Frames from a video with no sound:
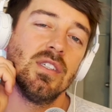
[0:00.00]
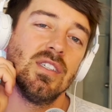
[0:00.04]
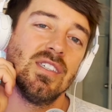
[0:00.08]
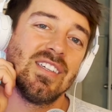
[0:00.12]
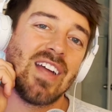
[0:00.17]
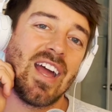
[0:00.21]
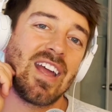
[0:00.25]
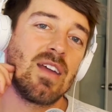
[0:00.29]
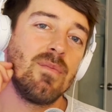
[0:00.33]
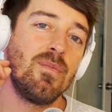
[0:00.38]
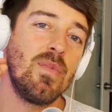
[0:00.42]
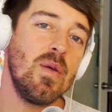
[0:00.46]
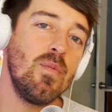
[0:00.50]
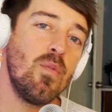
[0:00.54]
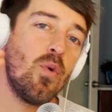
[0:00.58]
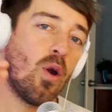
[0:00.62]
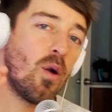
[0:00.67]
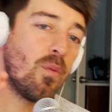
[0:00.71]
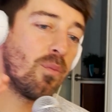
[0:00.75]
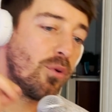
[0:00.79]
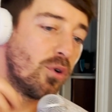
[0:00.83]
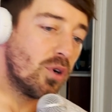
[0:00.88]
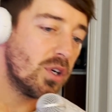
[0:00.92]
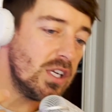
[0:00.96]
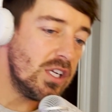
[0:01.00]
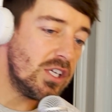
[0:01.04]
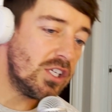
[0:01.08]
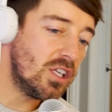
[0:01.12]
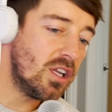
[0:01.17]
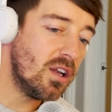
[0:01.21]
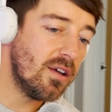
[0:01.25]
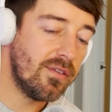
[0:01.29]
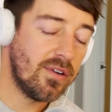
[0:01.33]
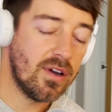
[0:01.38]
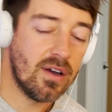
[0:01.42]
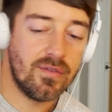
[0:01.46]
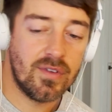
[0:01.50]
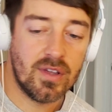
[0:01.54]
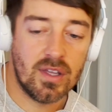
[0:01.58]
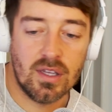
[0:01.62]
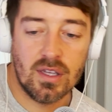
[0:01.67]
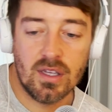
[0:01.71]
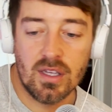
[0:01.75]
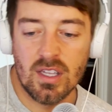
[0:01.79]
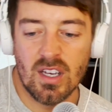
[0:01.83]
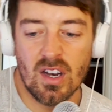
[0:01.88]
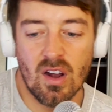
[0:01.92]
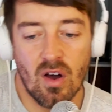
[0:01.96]
I can be more appreciative of it
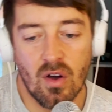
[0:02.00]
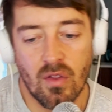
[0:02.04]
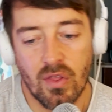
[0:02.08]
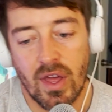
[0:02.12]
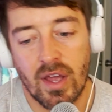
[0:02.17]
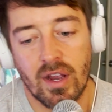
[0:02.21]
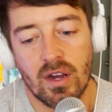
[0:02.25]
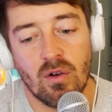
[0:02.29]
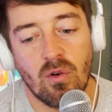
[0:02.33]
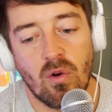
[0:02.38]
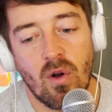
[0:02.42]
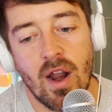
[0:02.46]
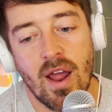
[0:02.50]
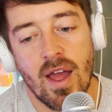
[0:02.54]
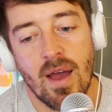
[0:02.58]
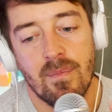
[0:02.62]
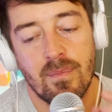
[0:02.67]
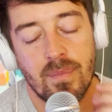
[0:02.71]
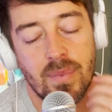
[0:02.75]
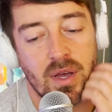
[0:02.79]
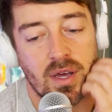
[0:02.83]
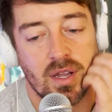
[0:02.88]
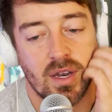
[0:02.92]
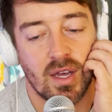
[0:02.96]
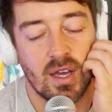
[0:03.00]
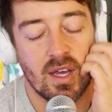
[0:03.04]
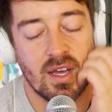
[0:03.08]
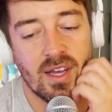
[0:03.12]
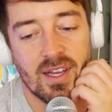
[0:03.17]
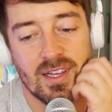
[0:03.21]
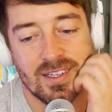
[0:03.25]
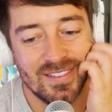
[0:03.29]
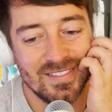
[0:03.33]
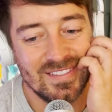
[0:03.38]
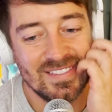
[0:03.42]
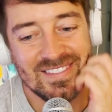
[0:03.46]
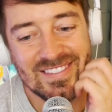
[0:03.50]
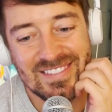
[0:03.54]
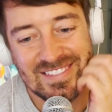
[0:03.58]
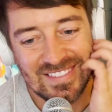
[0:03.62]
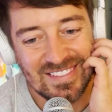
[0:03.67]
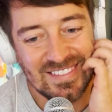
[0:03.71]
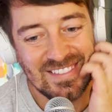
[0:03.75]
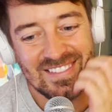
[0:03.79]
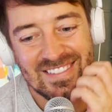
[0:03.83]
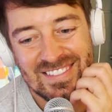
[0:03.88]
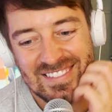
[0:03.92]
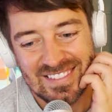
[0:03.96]
and all that crap. But uh,
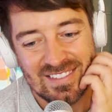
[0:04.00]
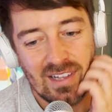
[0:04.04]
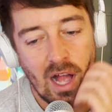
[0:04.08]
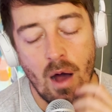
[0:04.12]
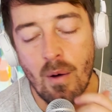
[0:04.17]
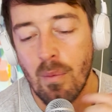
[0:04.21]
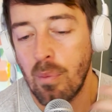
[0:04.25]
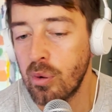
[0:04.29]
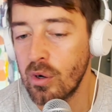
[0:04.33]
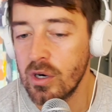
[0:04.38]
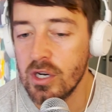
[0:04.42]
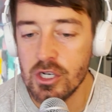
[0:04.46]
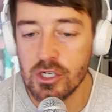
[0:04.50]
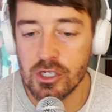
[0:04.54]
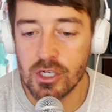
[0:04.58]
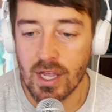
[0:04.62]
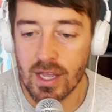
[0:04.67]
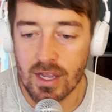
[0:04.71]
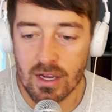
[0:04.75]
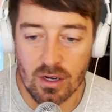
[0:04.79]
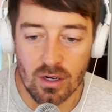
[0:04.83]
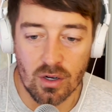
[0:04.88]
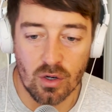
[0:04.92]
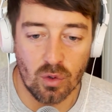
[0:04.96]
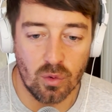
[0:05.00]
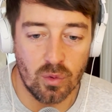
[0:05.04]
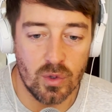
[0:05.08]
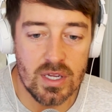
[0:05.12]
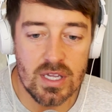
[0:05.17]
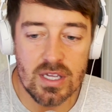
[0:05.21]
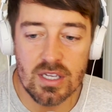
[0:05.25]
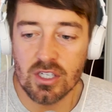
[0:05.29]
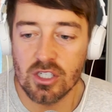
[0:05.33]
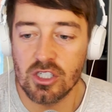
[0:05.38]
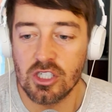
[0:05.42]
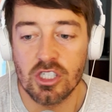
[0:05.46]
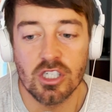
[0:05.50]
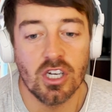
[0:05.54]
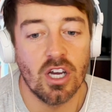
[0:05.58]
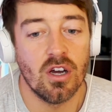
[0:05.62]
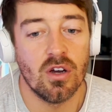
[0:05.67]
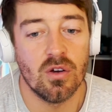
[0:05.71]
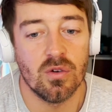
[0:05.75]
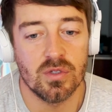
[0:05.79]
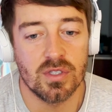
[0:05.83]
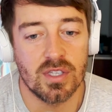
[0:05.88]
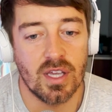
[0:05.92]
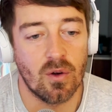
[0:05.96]
I'll appreciate Greek
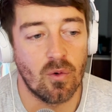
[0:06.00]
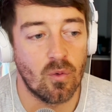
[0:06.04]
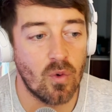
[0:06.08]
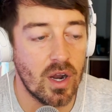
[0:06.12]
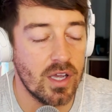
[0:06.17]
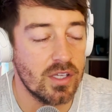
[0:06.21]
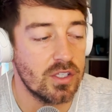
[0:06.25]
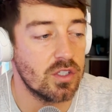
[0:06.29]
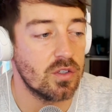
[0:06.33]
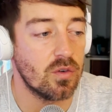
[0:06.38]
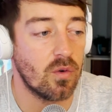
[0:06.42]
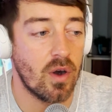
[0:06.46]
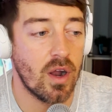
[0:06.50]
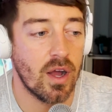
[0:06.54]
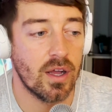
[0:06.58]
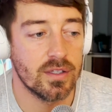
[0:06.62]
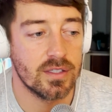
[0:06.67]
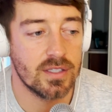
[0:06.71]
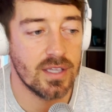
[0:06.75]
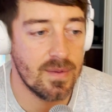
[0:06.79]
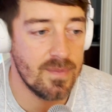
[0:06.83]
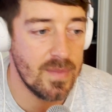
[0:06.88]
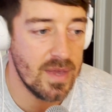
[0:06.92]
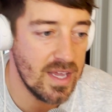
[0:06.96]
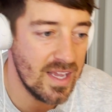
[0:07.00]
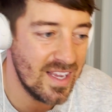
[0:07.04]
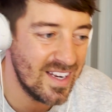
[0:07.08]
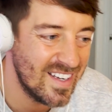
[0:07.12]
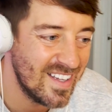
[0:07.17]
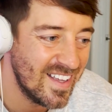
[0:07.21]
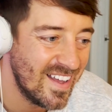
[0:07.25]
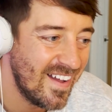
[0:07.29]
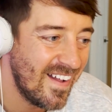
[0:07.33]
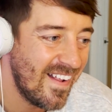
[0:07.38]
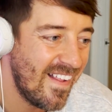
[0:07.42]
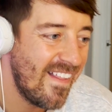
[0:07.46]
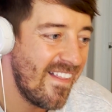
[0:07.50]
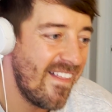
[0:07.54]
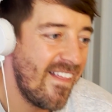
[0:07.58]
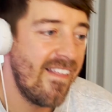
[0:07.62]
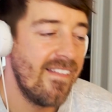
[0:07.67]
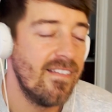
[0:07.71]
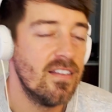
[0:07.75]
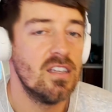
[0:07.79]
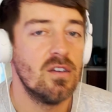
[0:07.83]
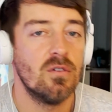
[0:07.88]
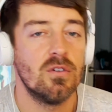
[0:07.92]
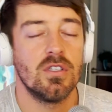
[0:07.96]
shows at restaurants. I mean,
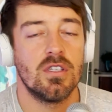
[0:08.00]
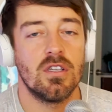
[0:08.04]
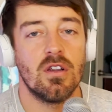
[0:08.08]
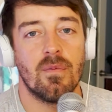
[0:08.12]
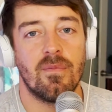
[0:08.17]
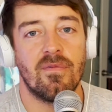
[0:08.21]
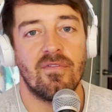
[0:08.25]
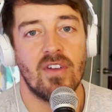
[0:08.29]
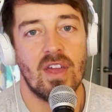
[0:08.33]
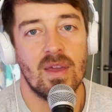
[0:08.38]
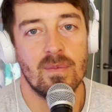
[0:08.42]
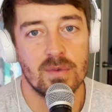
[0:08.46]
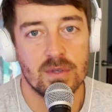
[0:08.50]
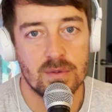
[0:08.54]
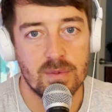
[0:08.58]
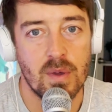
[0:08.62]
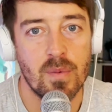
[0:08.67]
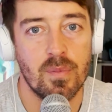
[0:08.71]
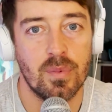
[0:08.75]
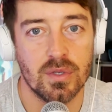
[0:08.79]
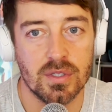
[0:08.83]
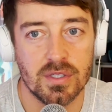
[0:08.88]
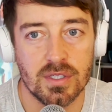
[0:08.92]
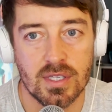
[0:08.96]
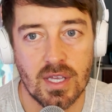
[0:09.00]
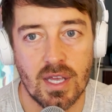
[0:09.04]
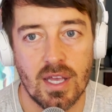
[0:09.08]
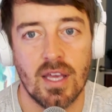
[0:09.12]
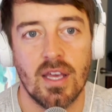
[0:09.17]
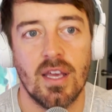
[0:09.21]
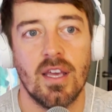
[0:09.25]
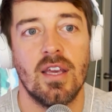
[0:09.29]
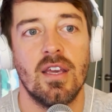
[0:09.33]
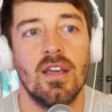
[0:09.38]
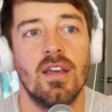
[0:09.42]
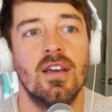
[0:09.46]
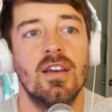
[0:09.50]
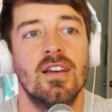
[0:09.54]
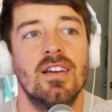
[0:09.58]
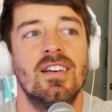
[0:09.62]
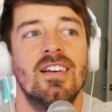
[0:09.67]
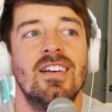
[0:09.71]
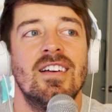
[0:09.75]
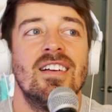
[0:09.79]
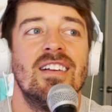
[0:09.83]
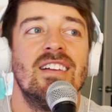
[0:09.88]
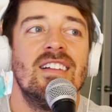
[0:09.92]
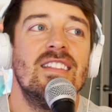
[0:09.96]
you always hear famous people say
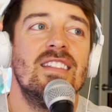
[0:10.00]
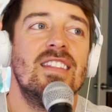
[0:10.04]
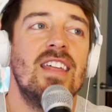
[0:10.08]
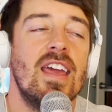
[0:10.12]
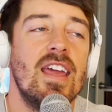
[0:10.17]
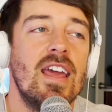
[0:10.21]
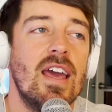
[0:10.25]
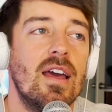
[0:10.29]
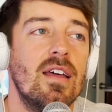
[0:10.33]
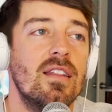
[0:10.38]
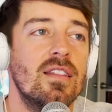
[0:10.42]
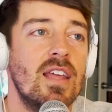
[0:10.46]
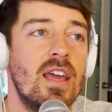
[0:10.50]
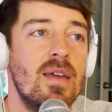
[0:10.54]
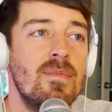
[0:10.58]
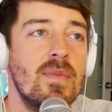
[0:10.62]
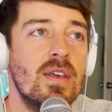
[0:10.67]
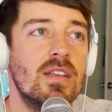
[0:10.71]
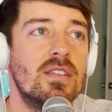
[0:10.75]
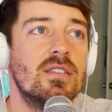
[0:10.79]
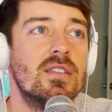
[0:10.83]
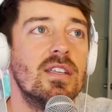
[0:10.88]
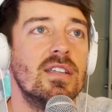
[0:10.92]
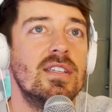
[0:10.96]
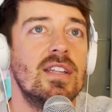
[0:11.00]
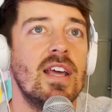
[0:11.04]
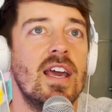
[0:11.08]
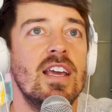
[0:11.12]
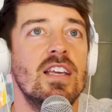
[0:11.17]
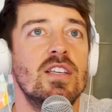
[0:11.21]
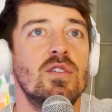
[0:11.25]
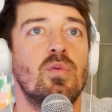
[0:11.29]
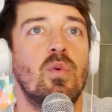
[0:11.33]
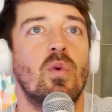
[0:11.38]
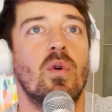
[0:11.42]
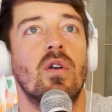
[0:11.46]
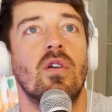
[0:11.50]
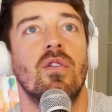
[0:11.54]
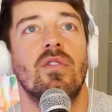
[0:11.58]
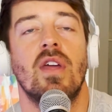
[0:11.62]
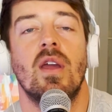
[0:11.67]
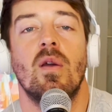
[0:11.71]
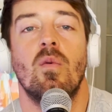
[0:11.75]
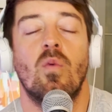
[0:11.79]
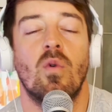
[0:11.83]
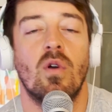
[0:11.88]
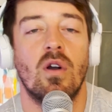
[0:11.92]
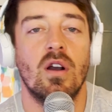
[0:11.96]
they they miss the days where they
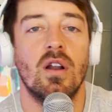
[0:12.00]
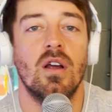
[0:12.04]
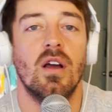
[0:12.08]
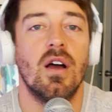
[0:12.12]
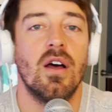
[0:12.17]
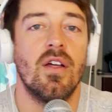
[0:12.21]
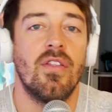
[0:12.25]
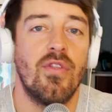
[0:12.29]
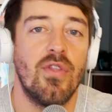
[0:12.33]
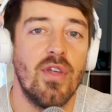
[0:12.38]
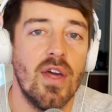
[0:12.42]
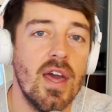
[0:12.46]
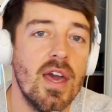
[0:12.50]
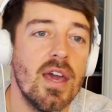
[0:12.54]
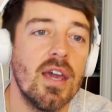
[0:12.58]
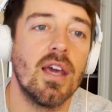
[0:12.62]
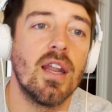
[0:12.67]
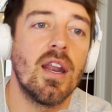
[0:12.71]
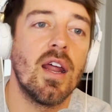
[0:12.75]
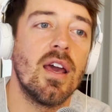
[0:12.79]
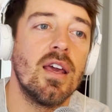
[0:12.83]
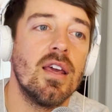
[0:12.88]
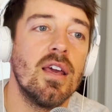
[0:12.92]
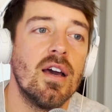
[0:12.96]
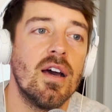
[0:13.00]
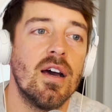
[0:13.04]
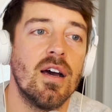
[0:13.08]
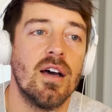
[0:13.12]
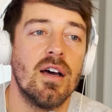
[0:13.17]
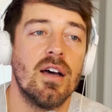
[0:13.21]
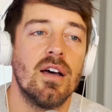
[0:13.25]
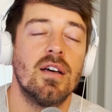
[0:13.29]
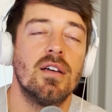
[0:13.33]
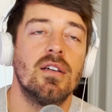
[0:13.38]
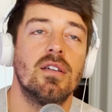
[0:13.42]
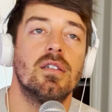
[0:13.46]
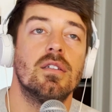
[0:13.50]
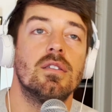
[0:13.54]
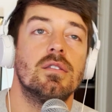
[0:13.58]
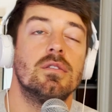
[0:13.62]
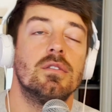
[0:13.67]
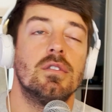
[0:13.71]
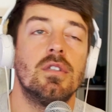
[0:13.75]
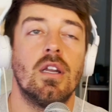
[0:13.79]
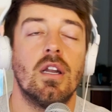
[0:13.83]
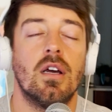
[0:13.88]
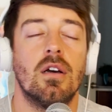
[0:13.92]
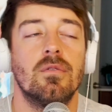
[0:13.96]
weren't a thing, and I, uh,
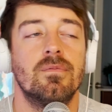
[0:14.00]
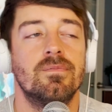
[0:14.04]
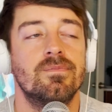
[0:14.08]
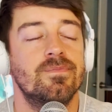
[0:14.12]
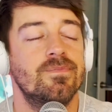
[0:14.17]
you know,